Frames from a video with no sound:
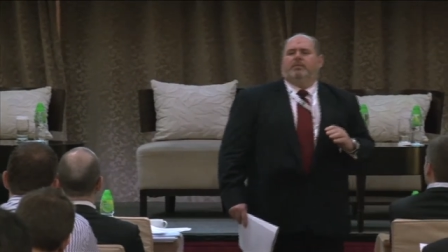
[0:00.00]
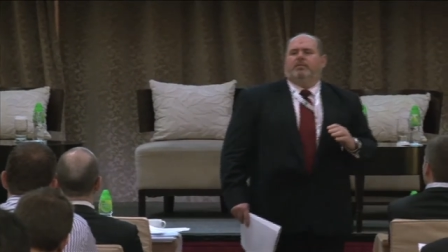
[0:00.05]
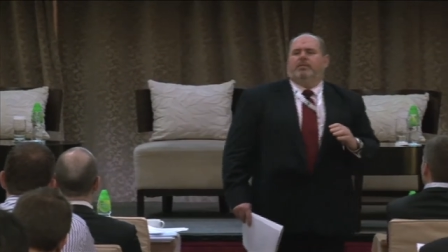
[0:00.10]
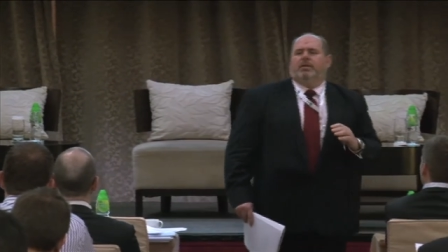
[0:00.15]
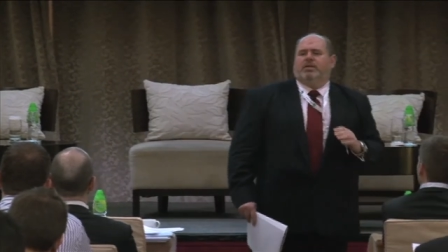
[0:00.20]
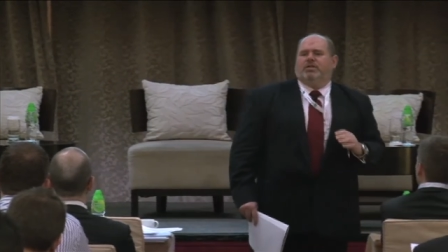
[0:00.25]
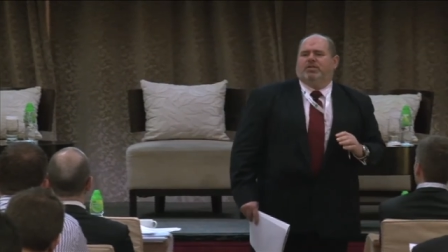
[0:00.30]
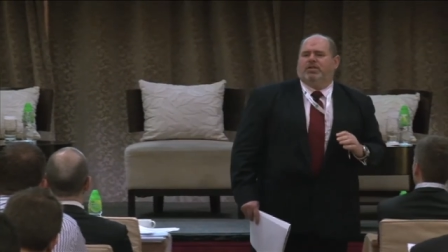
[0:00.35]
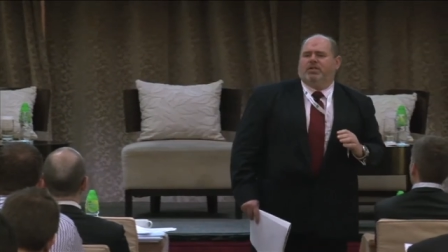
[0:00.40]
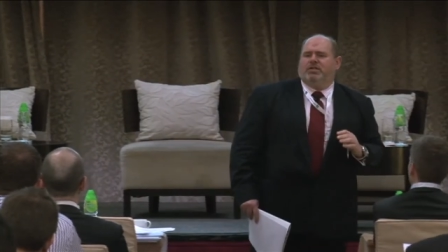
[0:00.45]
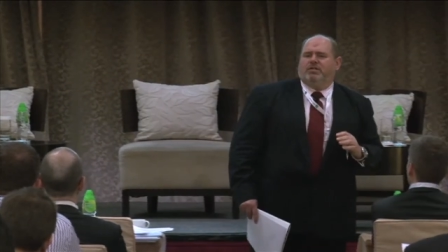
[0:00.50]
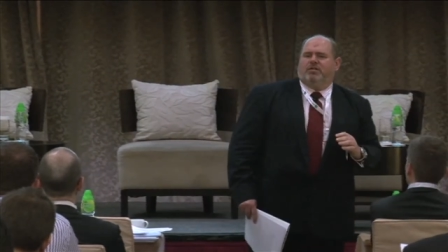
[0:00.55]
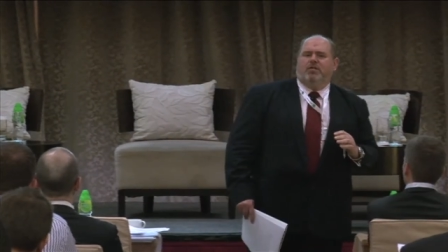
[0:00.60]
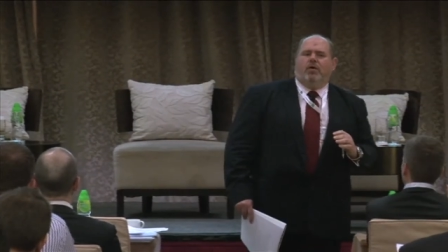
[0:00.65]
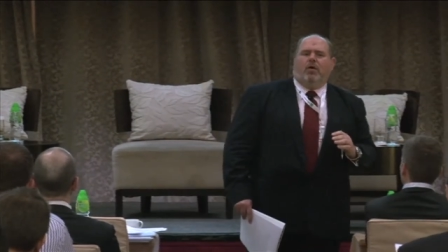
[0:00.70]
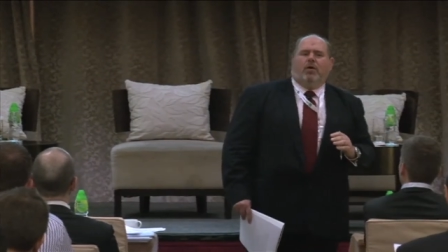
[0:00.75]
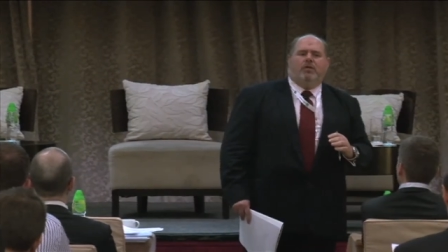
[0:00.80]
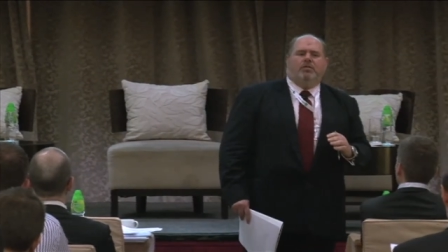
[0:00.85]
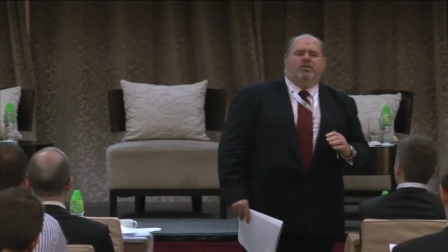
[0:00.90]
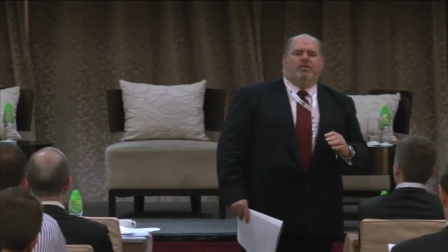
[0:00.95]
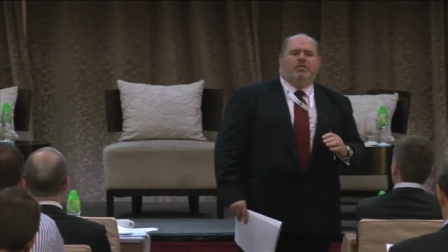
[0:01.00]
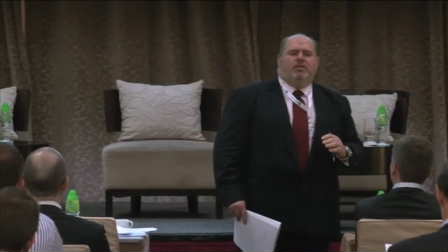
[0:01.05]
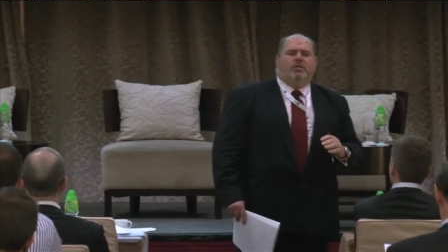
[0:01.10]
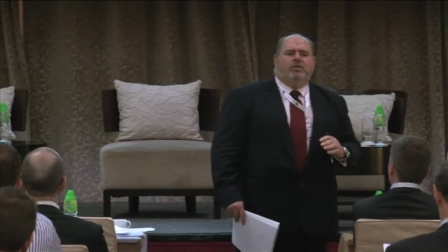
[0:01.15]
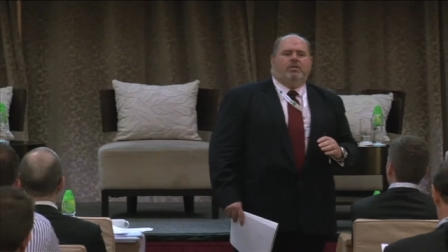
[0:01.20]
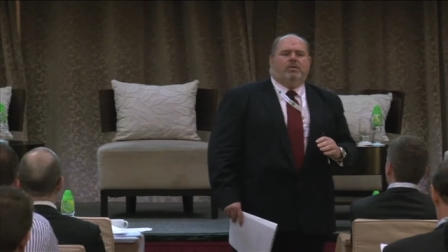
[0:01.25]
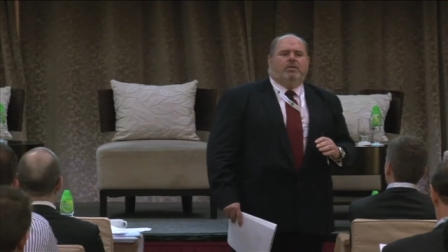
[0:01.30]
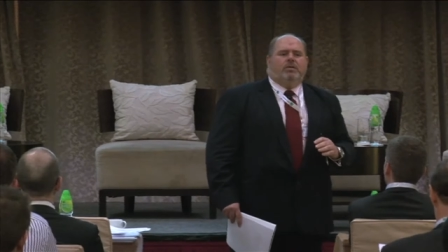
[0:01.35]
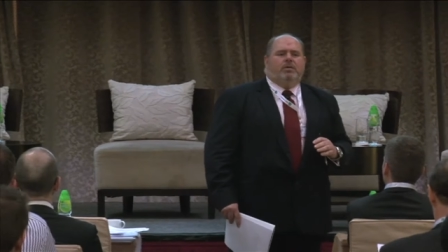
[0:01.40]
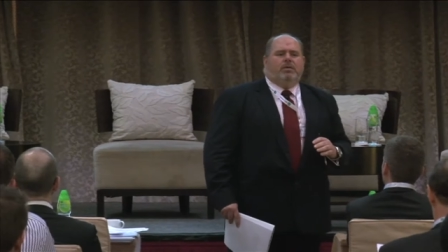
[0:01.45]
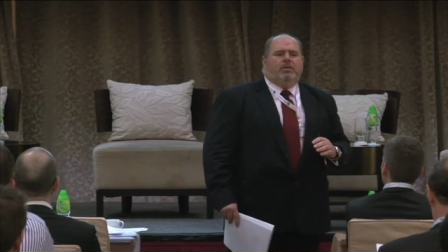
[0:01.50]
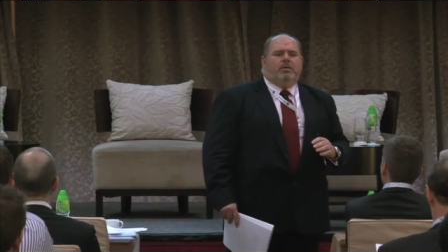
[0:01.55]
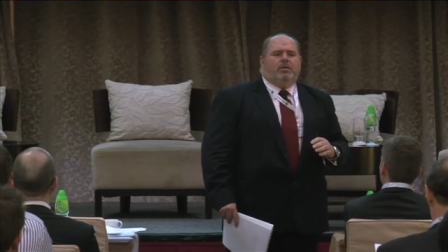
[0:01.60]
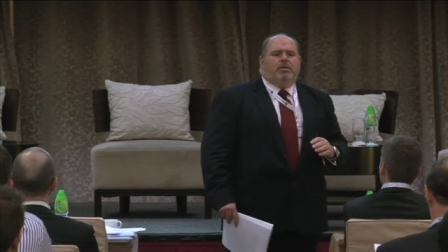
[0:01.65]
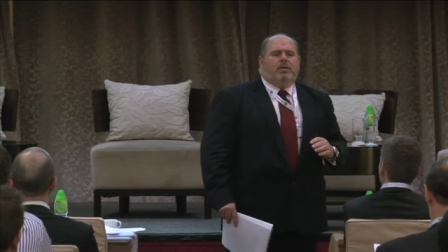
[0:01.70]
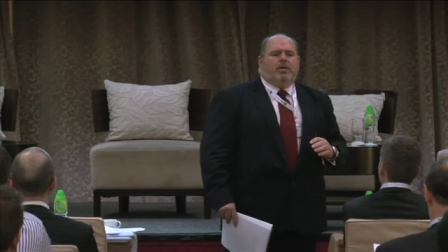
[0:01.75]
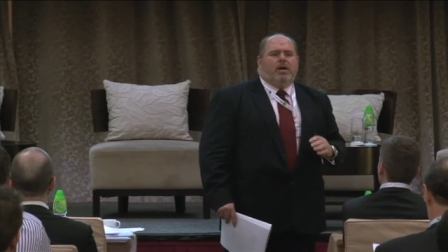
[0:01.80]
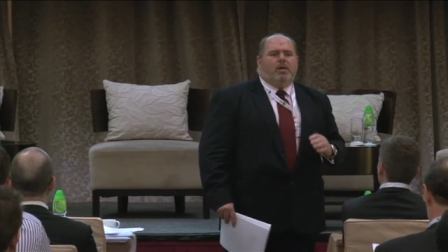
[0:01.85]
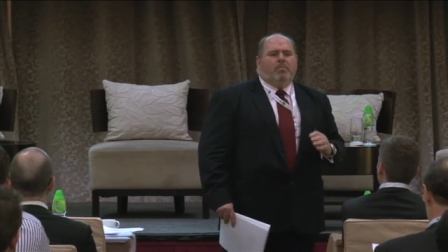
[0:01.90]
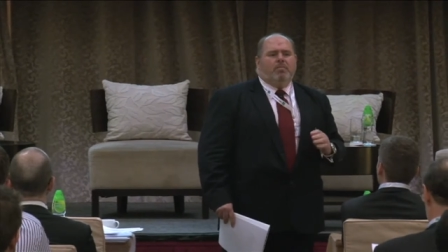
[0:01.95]
that she's not
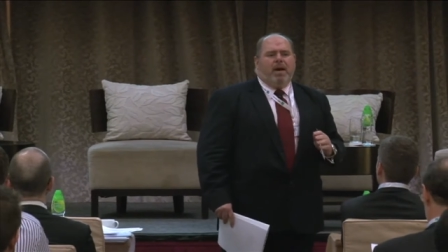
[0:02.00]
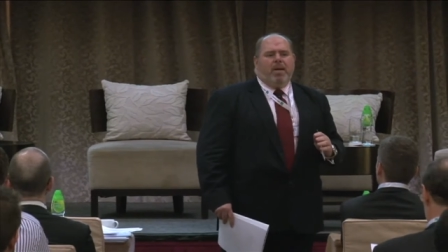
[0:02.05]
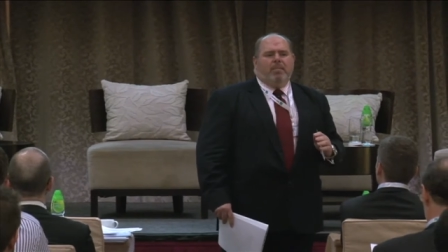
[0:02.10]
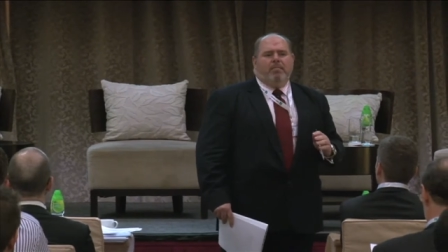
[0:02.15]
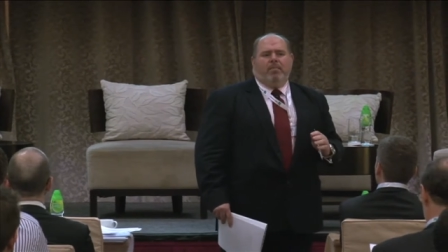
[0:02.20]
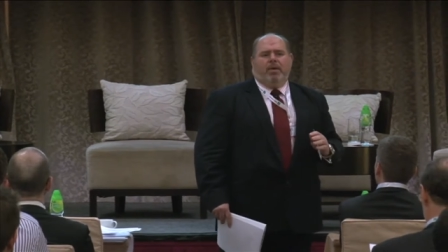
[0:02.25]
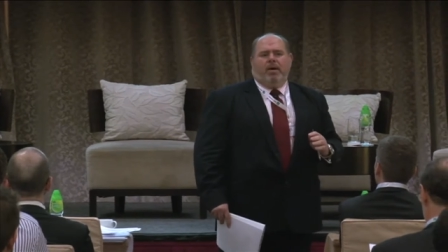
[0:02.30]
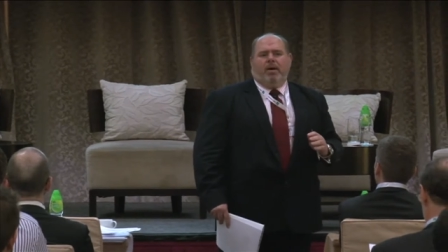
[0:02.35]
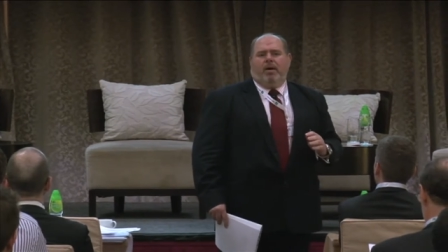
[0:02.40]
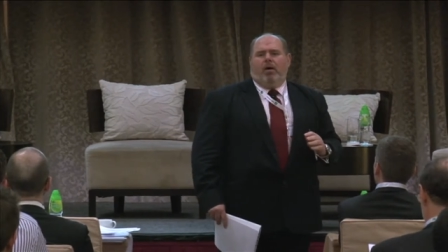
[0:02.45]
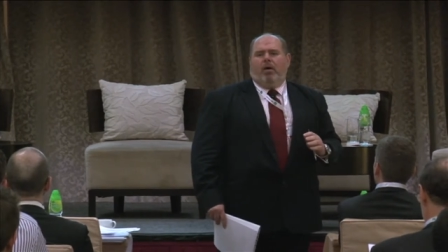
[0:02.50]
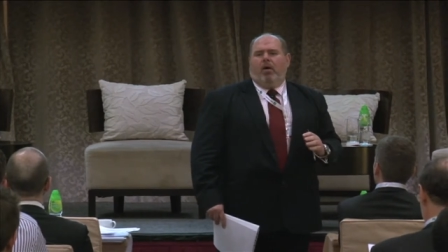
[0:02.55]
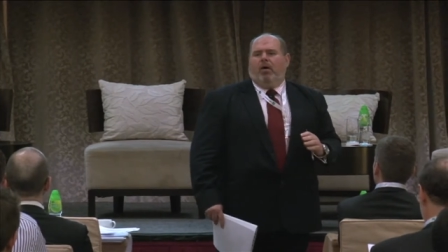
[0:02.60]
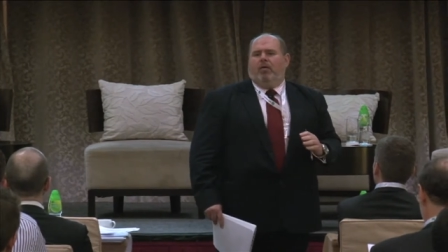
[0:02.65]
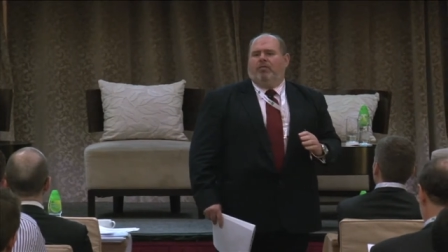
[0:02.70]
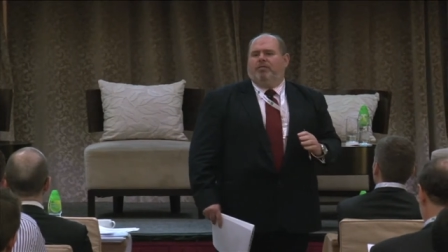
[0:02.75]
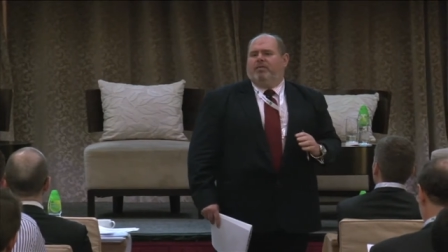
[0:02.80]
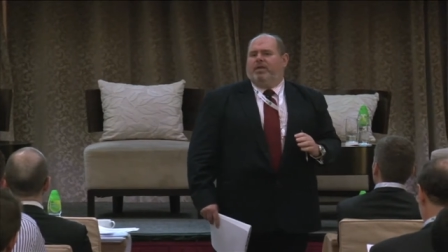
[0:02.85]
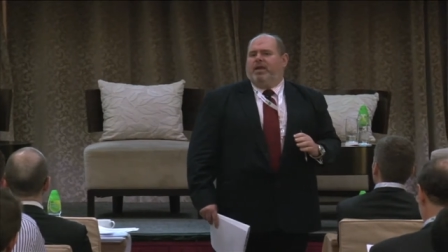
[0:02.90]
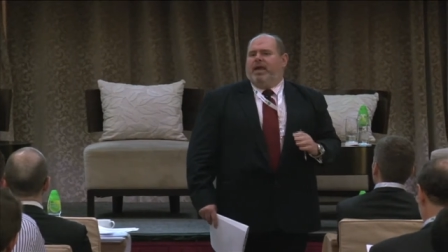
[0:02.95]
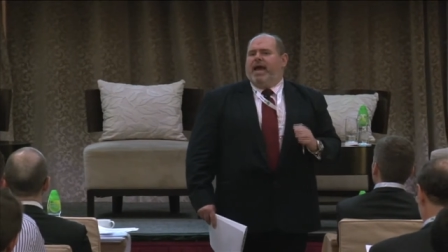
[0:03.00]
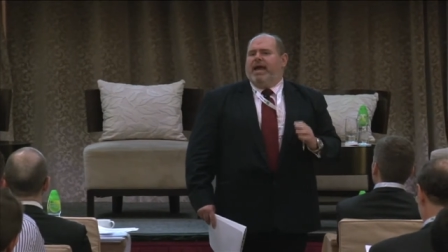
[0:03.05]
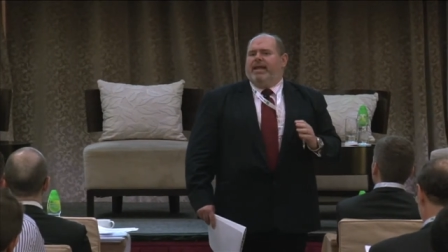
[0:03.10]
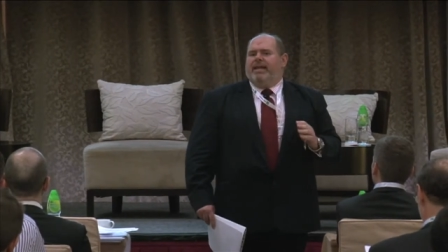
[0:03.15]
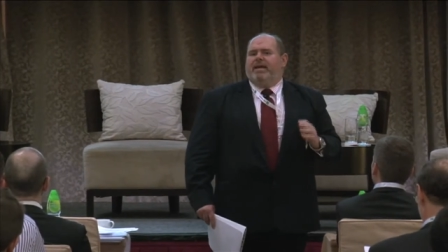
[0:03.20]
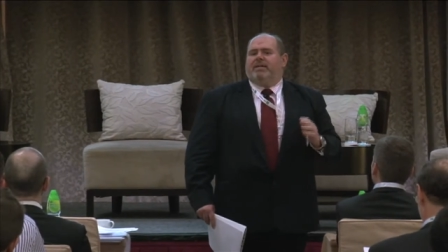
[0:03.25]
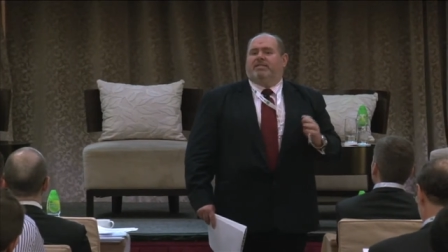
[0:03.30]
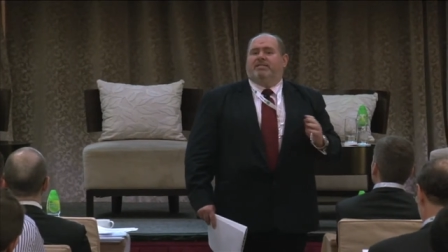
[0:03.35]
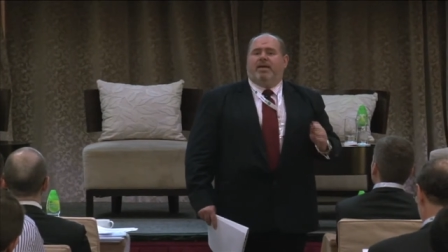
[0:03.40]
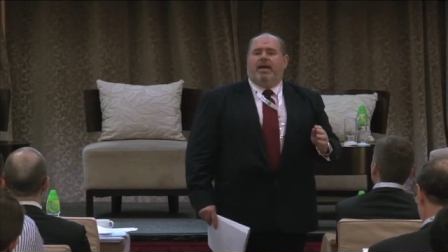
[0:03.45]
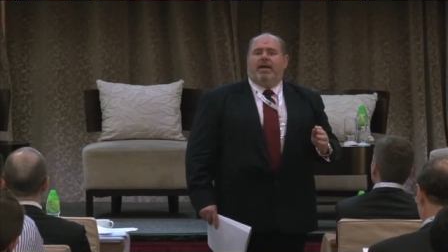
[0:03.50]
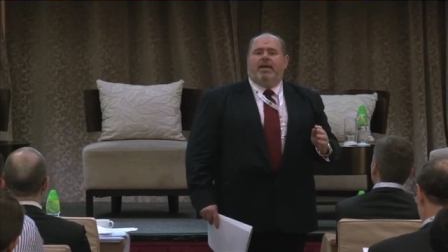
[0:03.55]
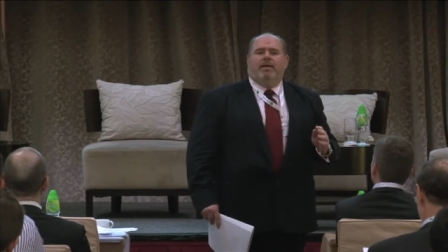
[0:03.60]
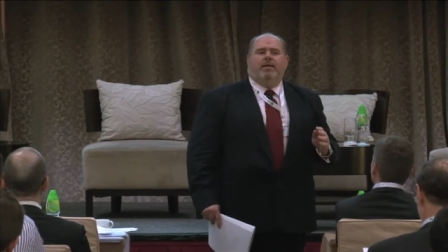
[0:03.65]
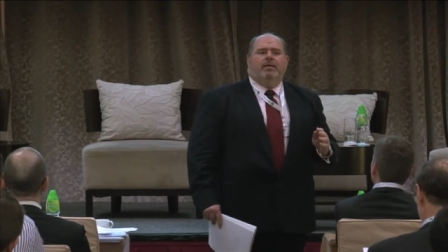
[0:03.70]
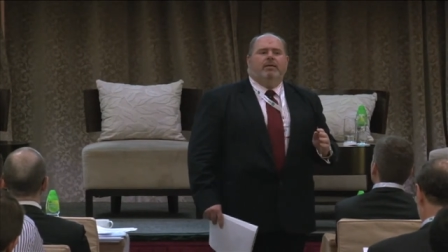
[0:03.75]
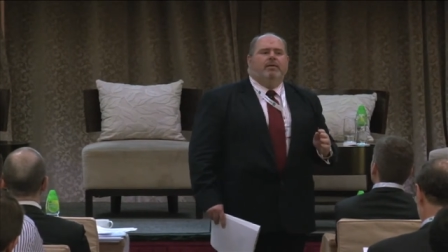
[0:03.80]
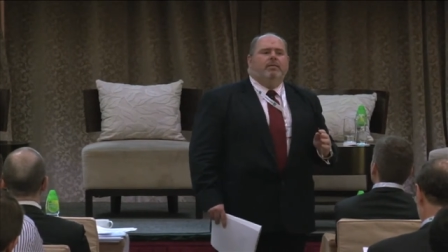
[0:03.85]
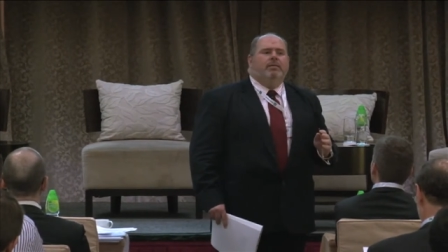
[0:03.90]
a member of the NSA,